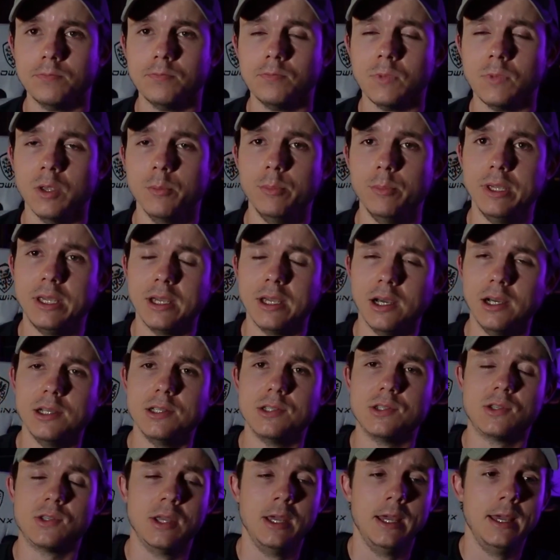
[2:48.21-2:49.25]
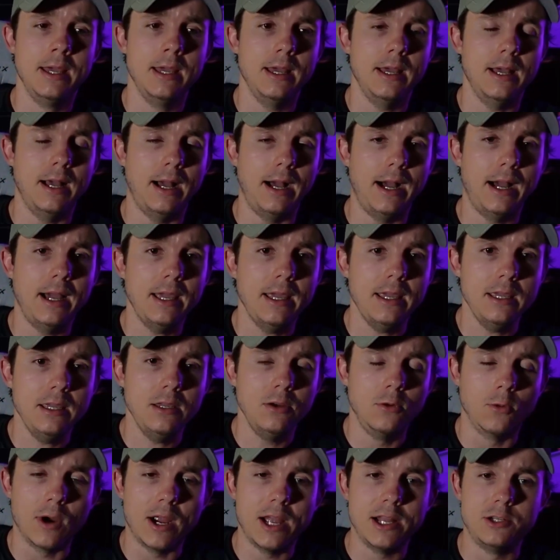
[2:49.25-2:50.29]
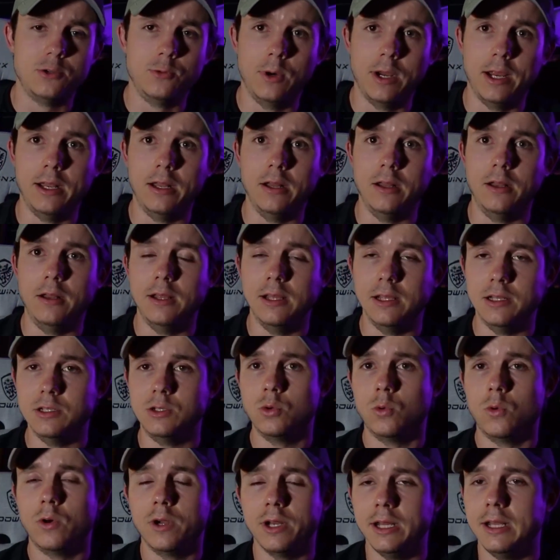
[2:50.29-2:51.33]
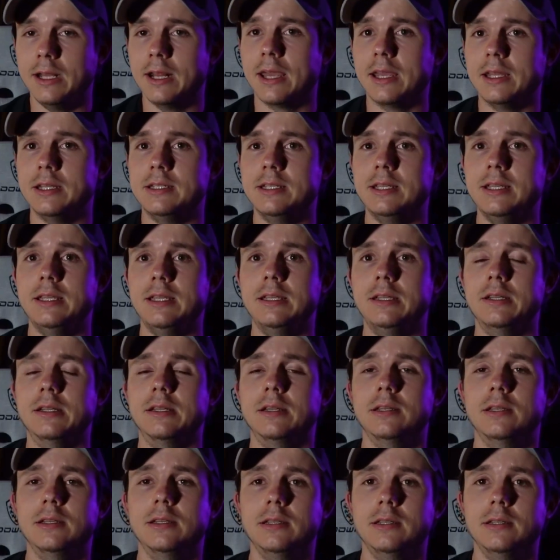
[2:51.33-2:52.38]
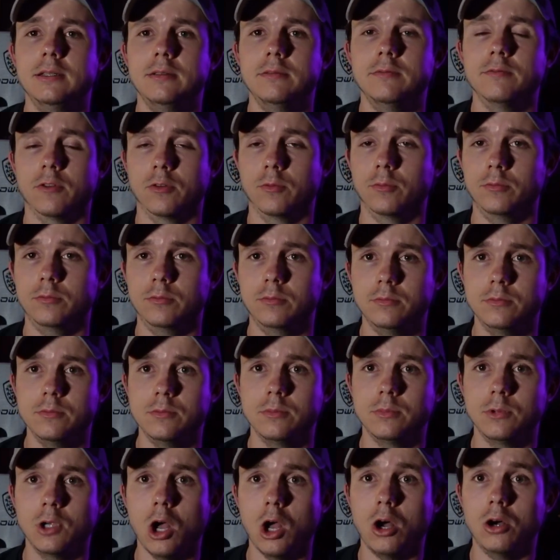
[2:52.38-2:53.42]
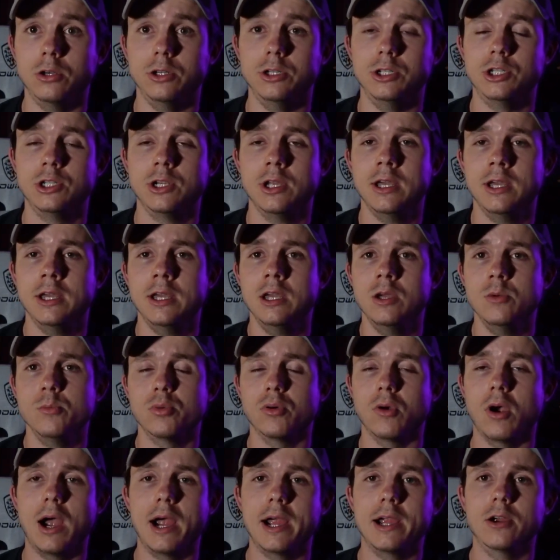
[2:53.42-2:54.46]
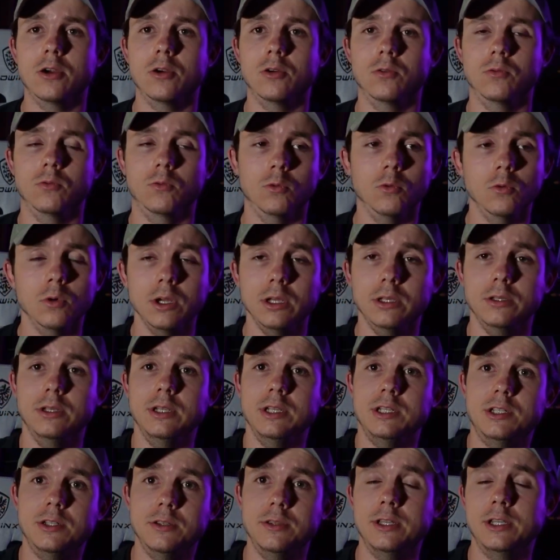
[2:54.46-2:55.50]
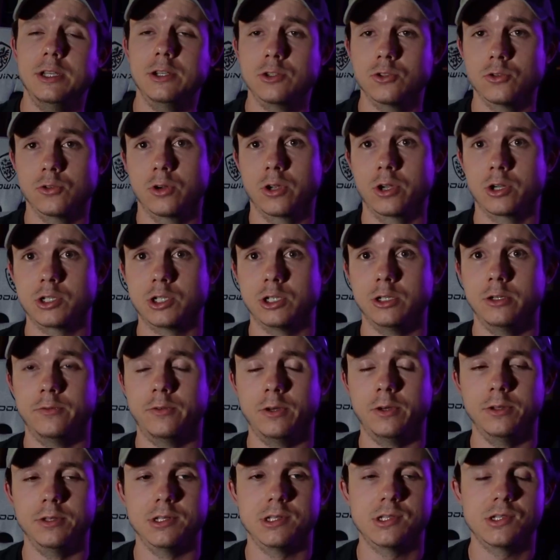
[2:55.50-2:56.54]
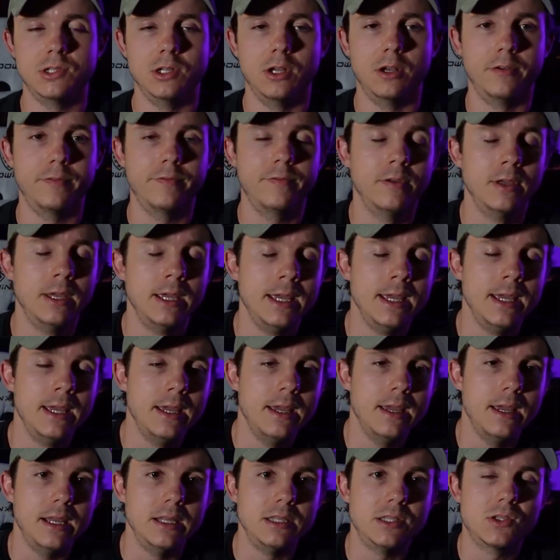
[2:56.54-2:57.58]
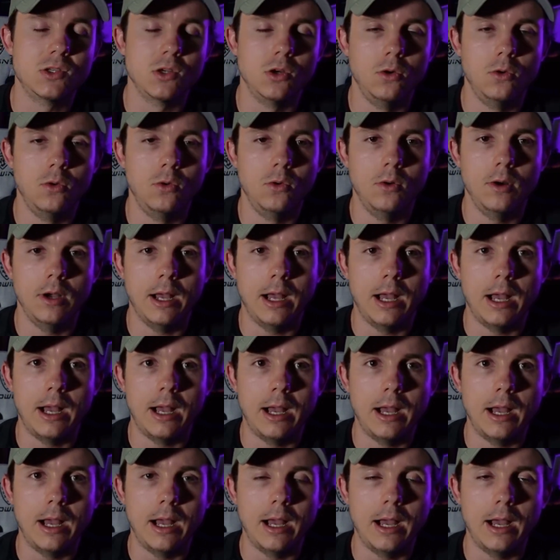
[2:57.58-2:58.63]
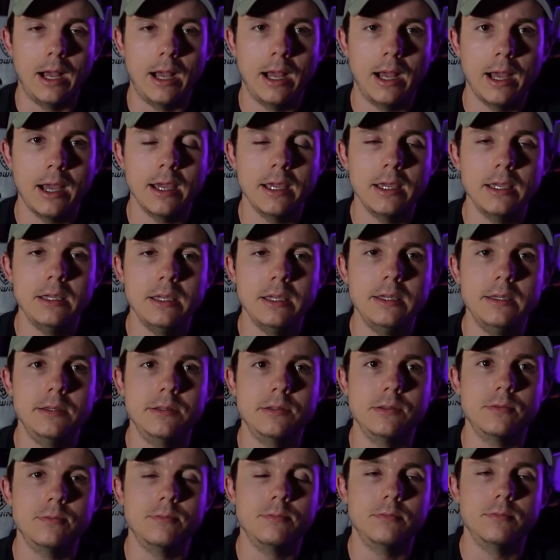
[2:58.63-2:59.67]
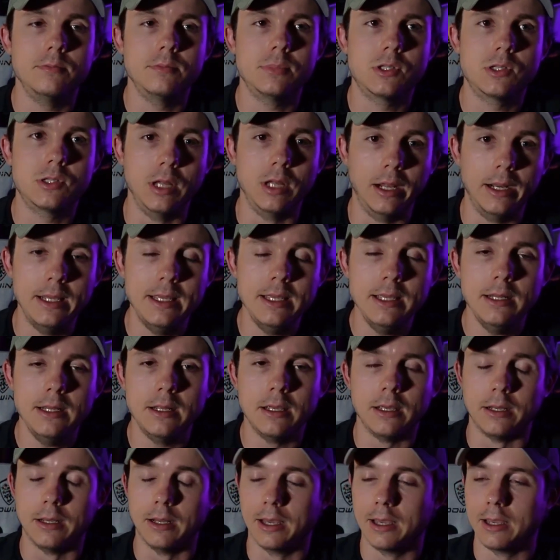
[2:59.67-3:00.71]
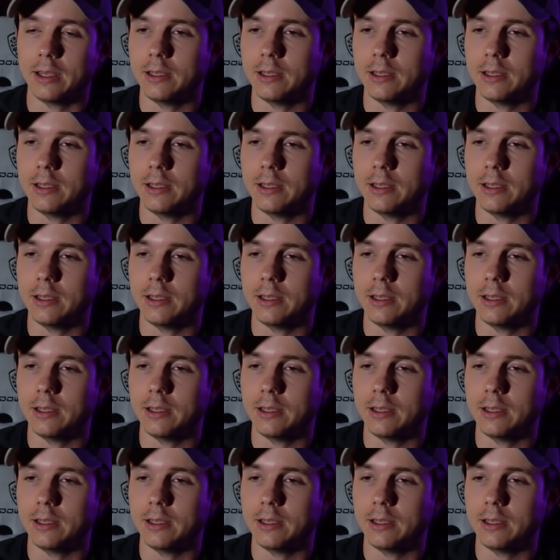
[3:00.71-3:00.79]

because I graduated in 2019 from college prior really to the introduction of all this stuff. And so I studied and I,